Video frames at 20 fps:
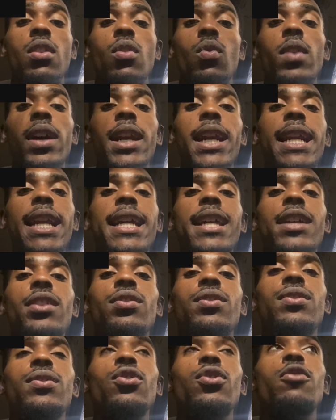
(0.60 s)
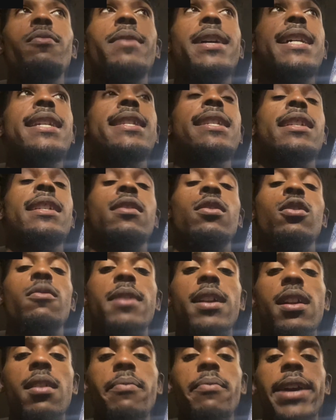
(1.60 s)
What it is, YouTube, man. It's it,
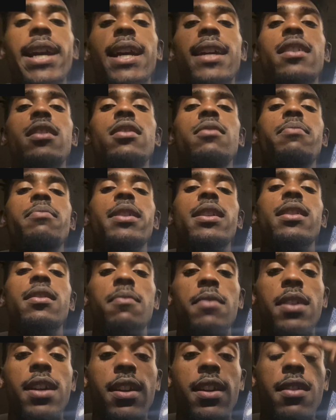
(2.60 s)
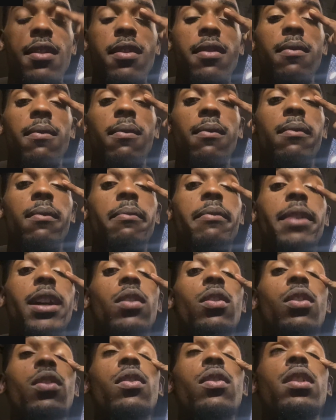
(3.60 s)
man. I'm back in this bitch, man.
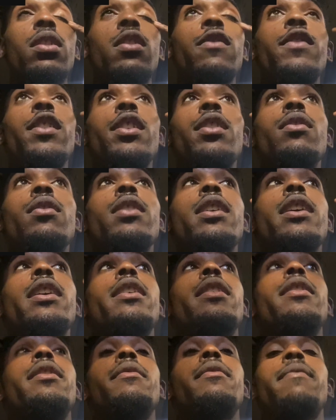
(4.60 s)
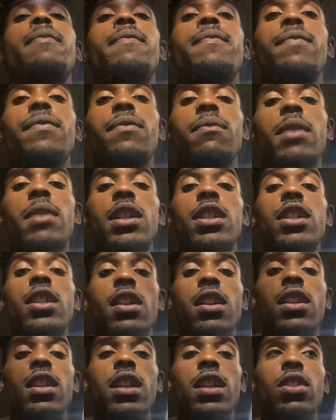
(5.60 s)
Back with a whole nother video again. Make
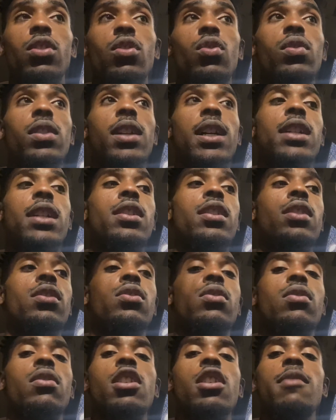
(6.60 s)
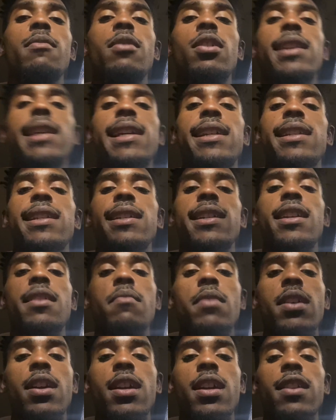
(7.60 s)
sure y'all niggas go like, subscribe, all that shit,
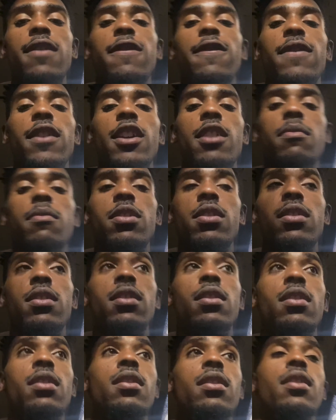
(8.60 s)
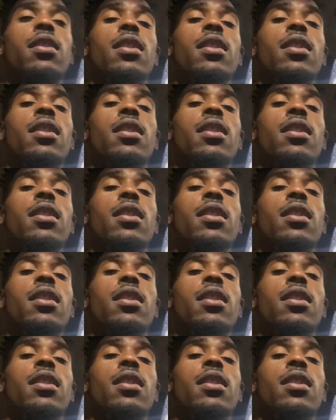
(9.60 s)
man. You feel me?